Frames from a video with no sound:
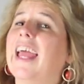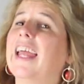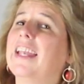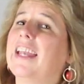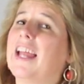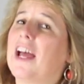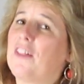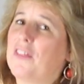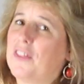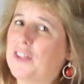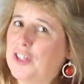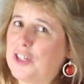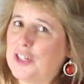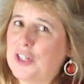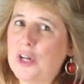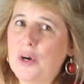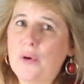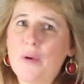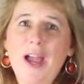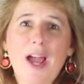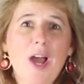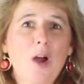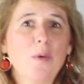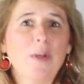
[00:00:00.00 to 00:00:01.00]
And now that you
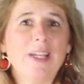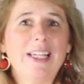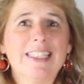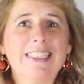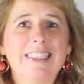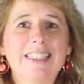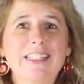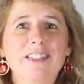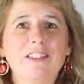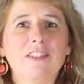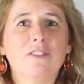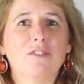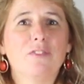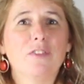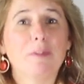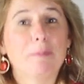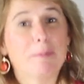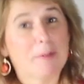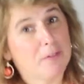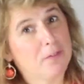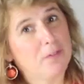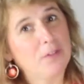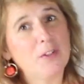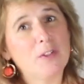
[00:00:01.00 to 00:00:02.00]
know how easy the
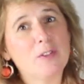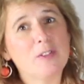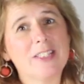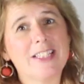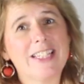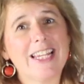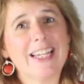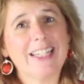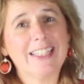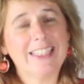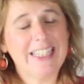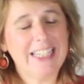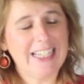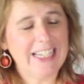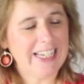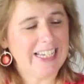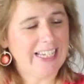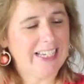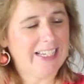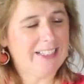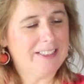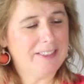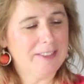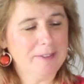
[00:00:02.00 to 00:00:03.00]
flip and fuse technique
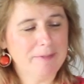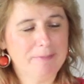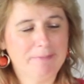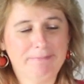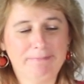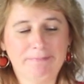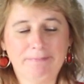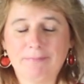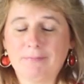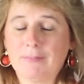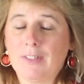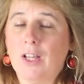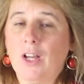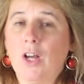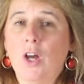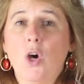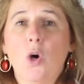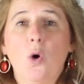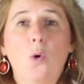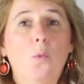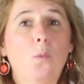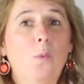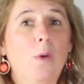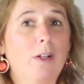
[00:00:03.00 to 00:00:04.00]
is,
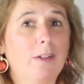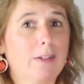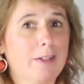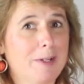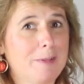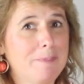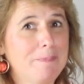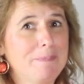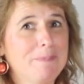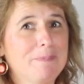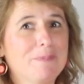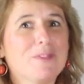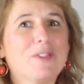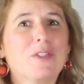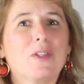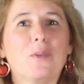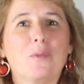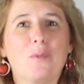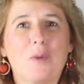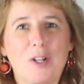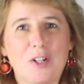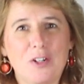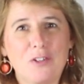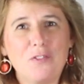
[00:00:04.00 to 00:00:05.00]
welcome to
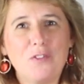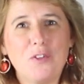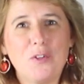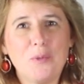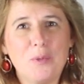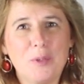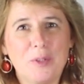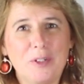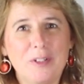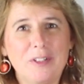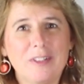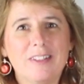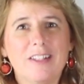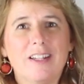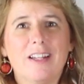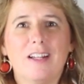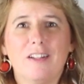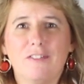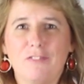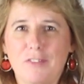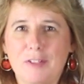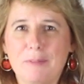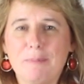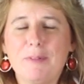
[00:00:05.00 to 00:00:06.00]
the wonderful world
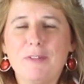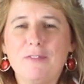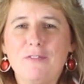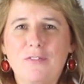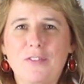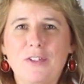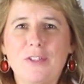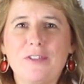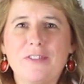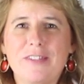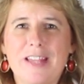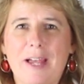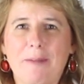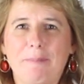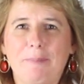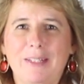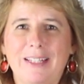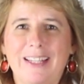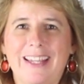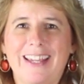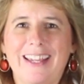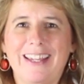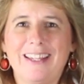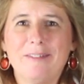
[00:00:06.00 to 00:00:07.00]
of flip and fuse
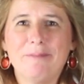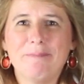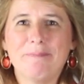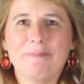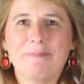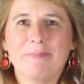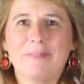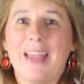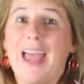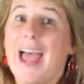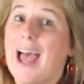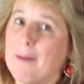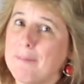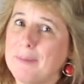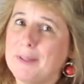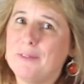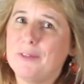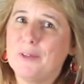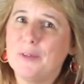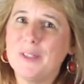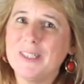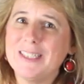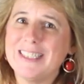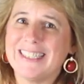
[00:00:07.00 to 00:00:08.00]
applique. Happy
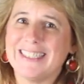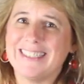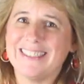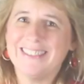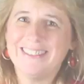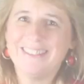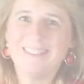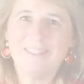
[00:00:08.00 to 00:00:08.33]
quilting!